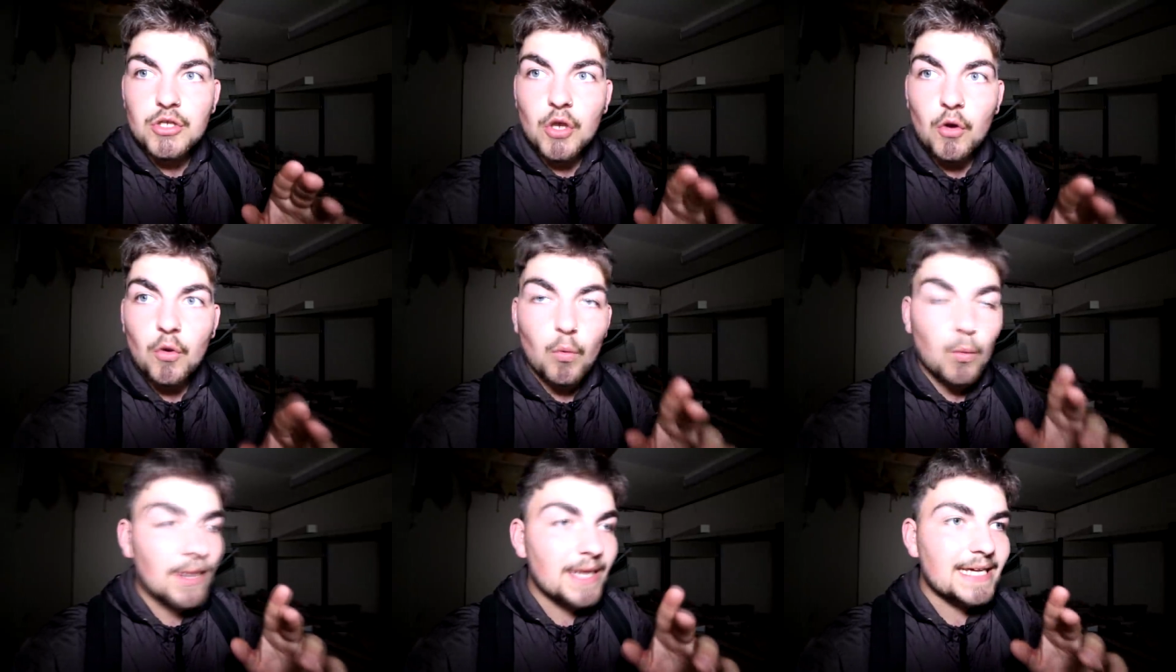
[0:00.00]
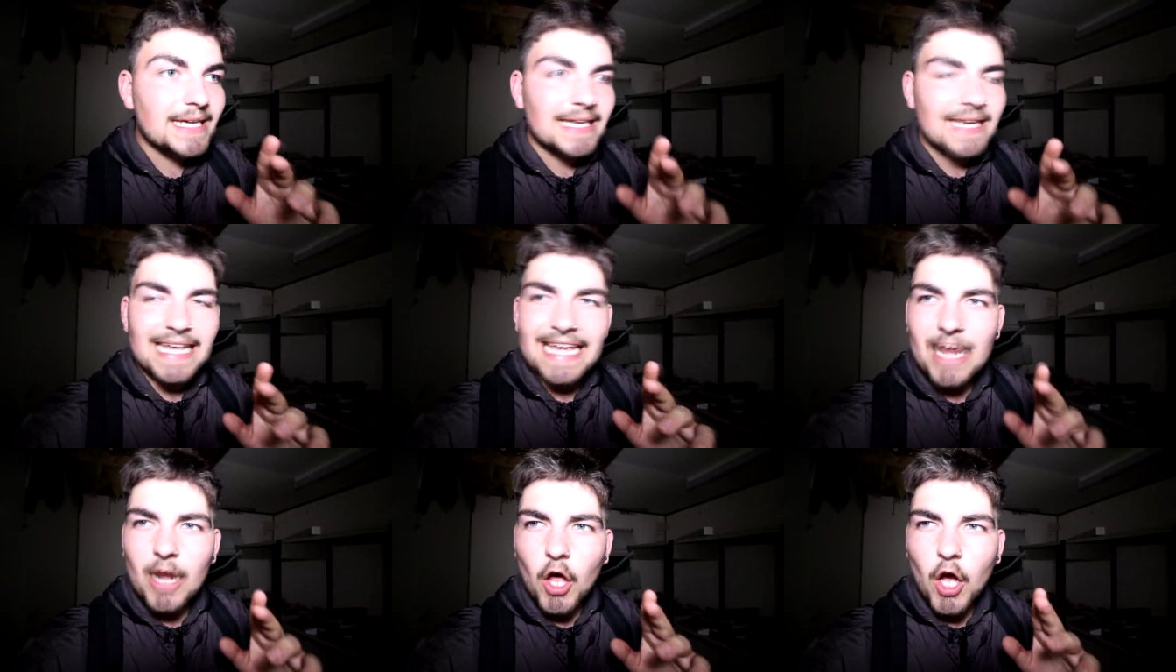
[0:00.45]
also we
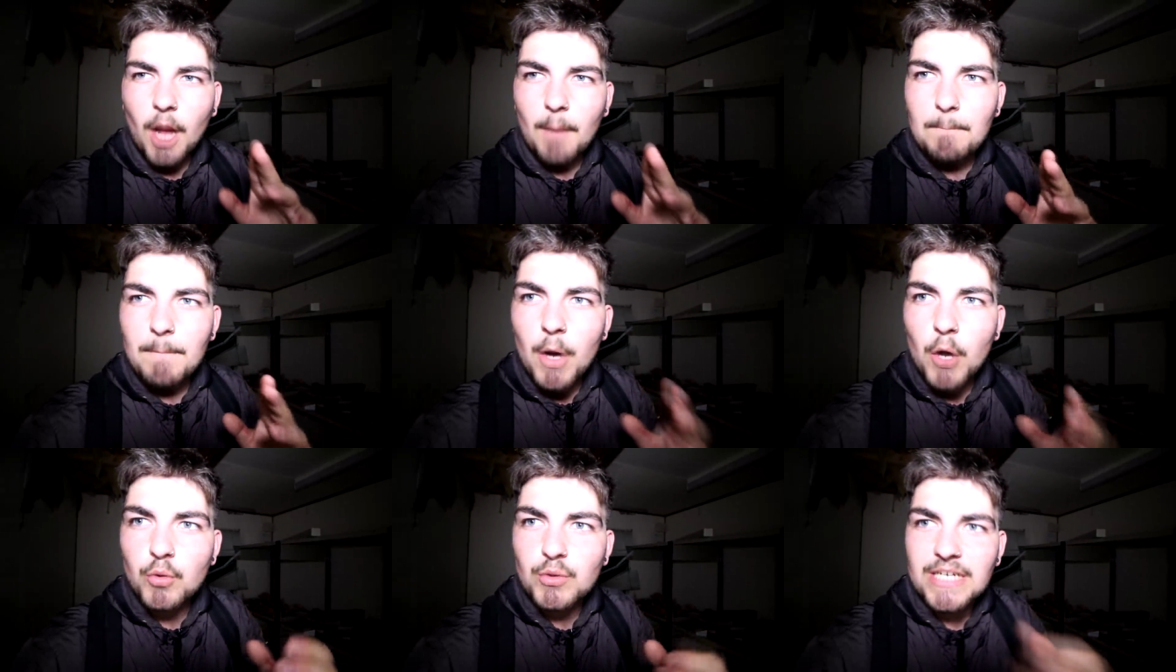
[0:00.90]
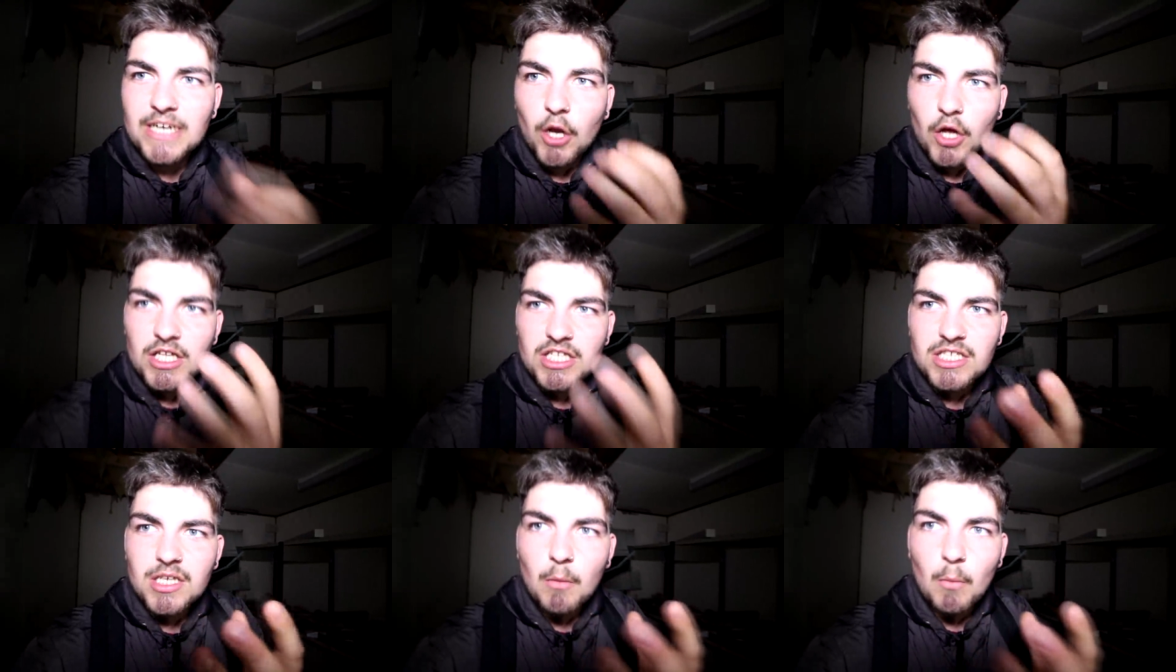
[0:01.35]
can hear like a moaning,
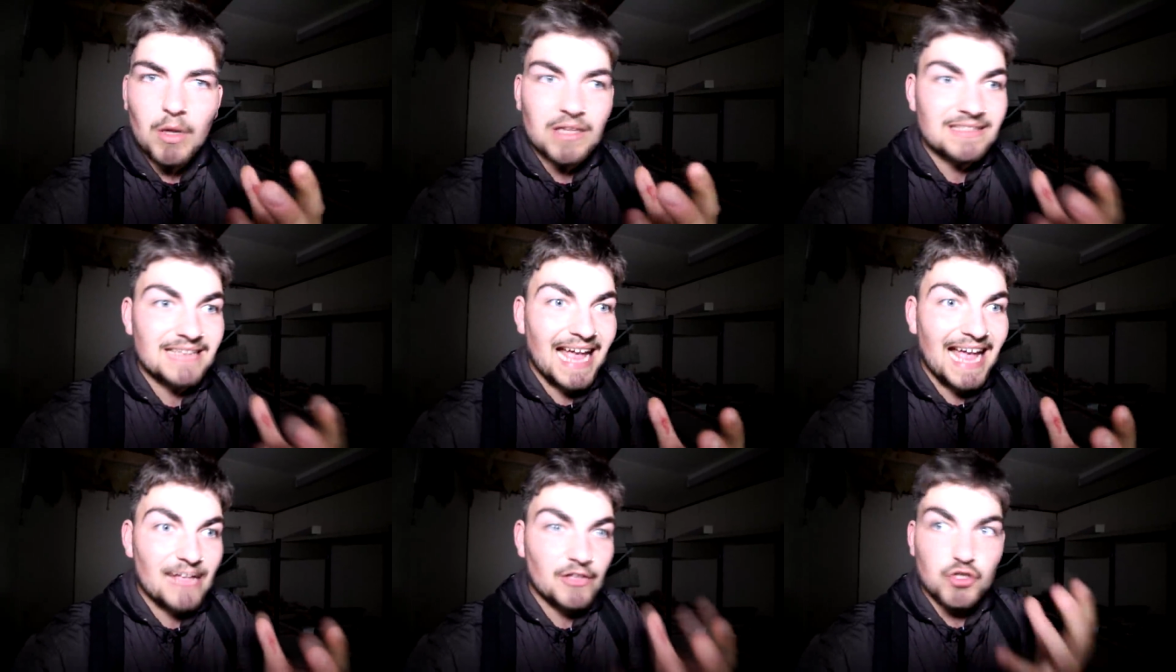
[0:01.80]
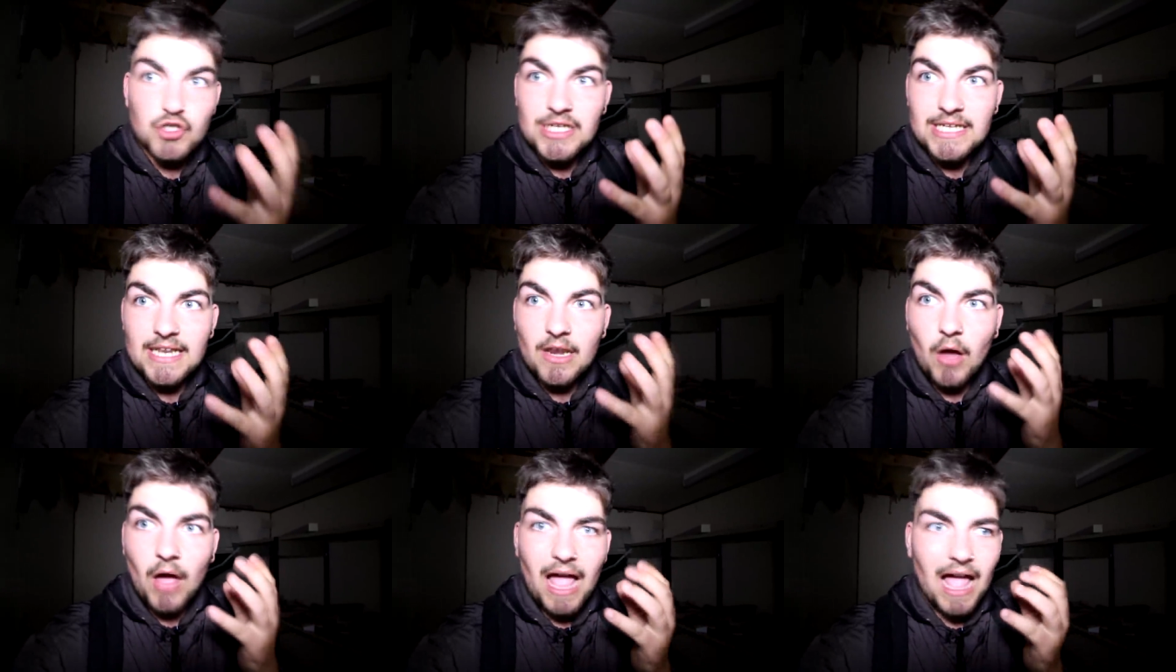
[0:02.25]
like someone's
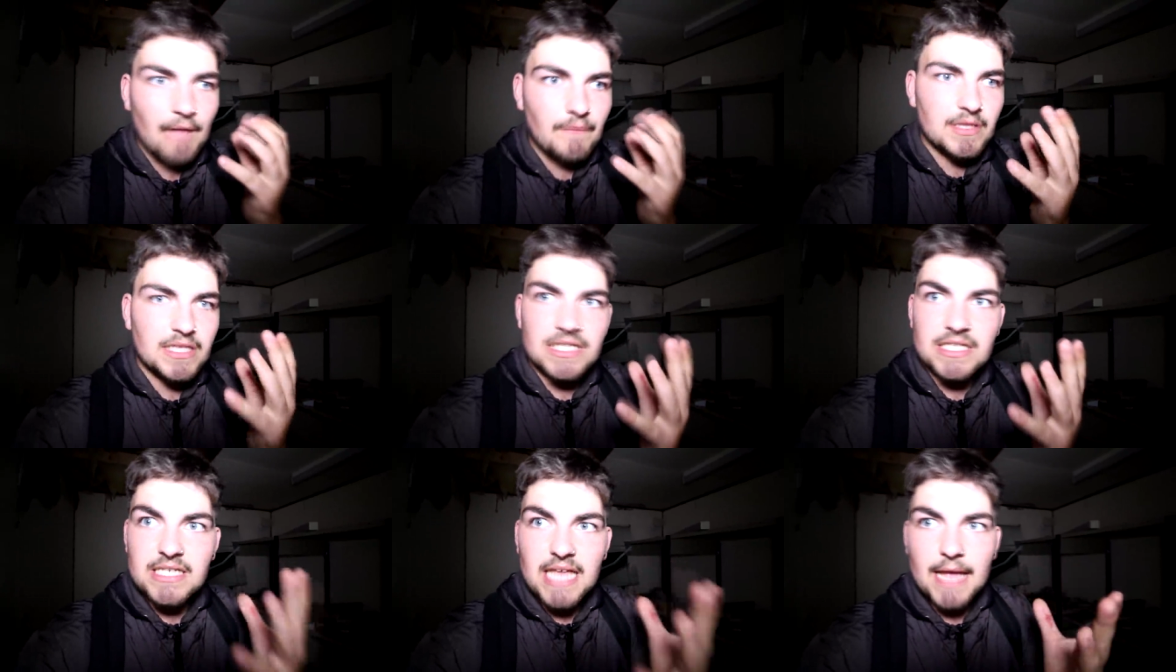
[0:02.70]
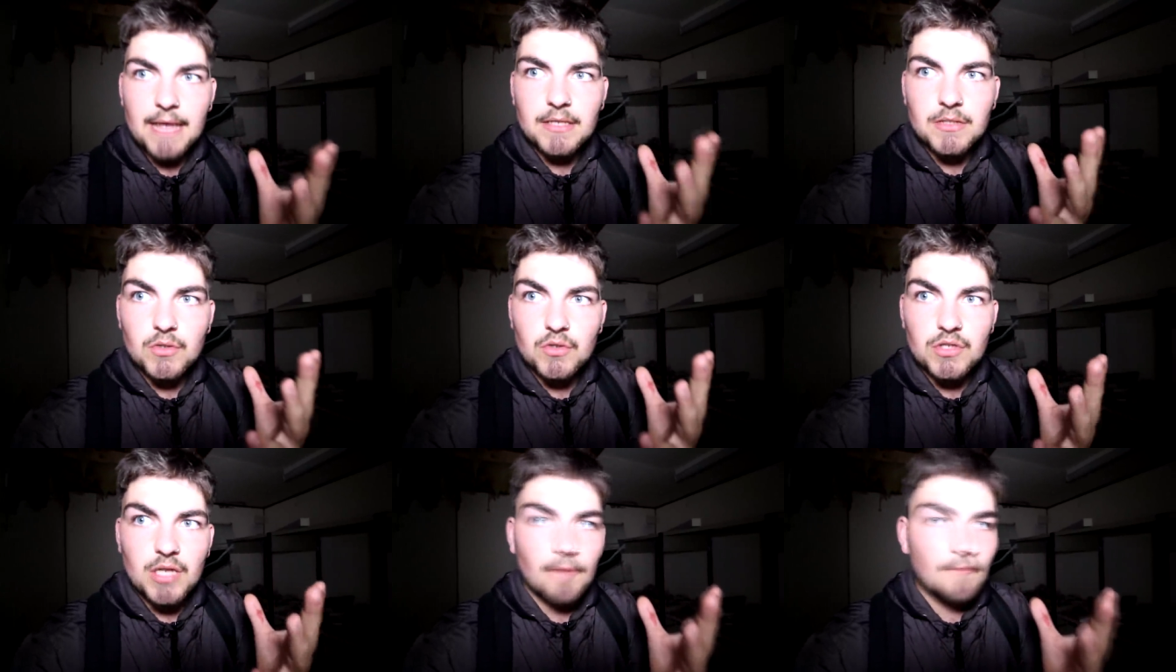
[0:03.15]
actually like having
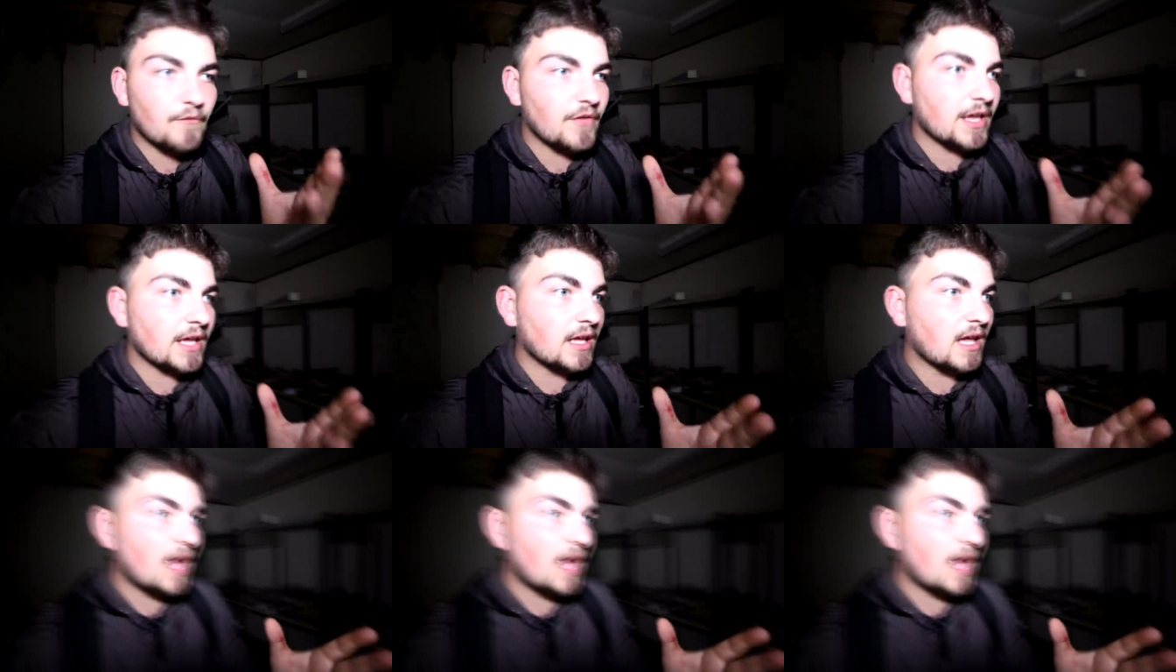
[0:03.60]
sex or something.